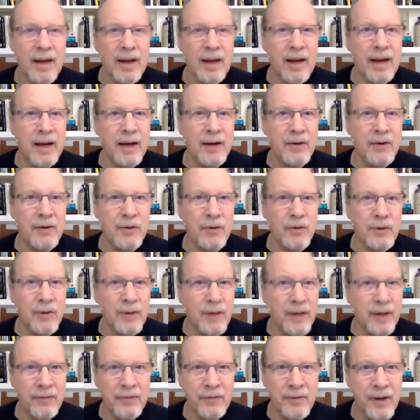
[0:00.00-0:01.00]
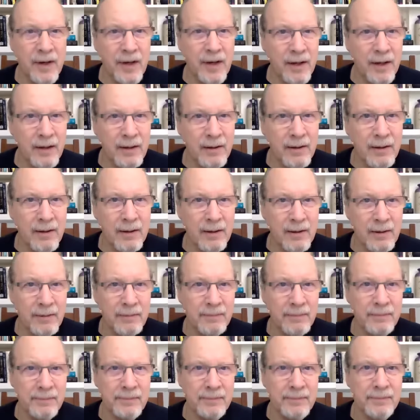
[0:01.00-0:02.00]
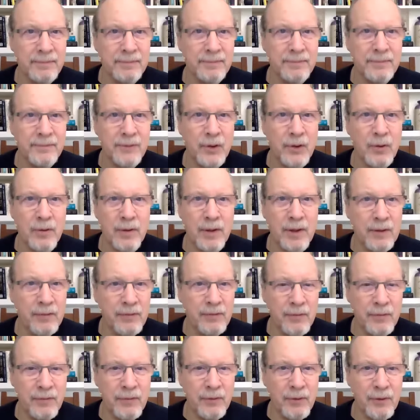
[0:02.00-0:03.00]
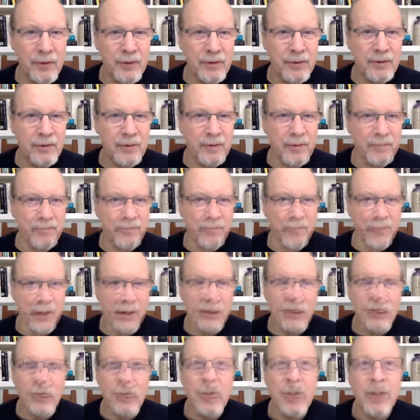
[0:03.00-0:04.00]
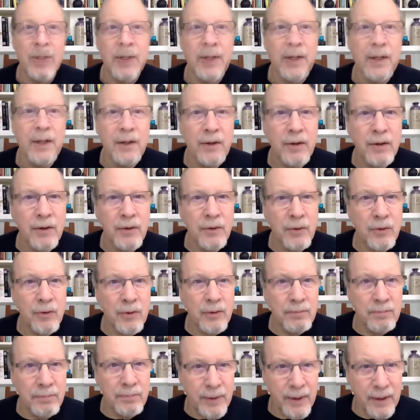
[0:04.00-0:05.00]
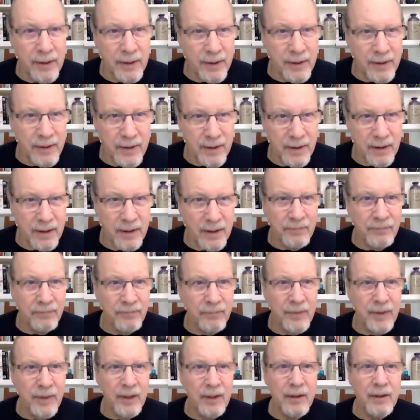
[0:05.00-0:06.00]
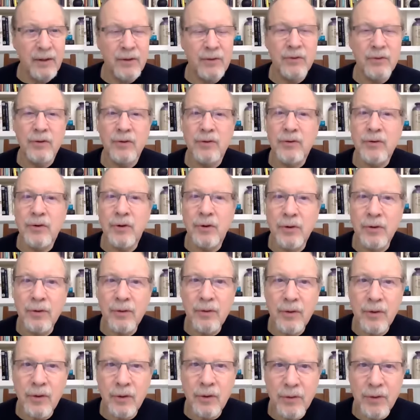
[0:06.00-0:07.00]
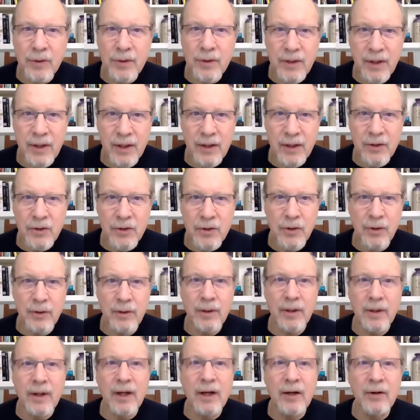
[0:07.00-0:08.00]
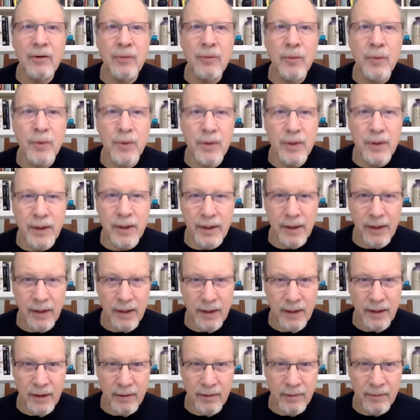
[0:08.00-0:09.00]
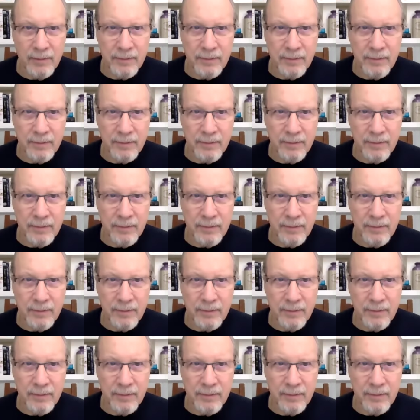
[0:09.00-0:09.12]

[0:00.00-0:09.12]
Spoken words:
And your left leg, your left foot, you use your ability to turn your attention inwardly